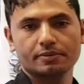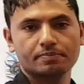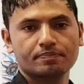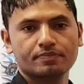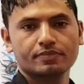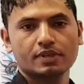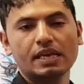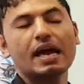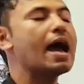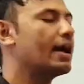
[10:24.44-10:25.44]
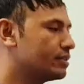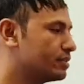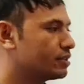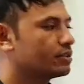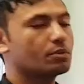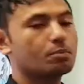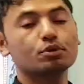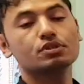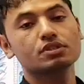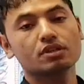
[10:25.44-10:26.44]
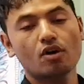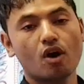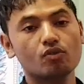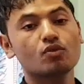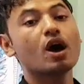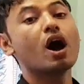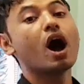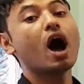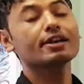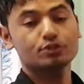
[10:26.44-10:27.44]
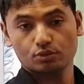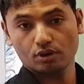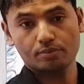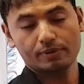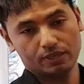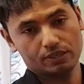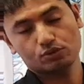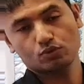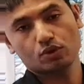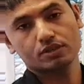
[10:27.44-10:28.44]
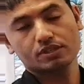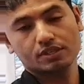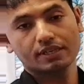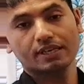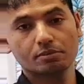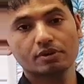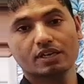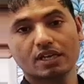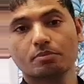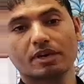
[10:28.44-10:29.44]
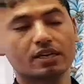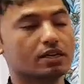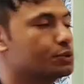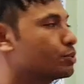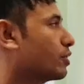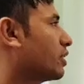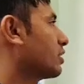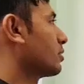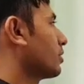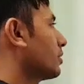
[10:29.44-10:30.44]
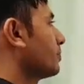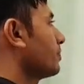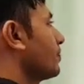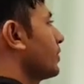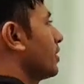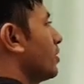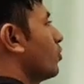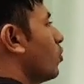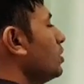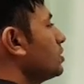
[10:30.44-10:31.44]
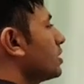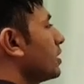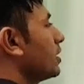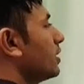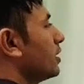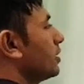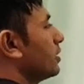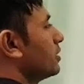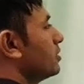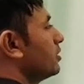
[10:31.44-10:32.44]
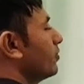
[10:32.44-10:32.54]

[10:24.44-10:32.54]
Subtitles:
and the position of isotope is not given in Mendel's periodic table. First, defect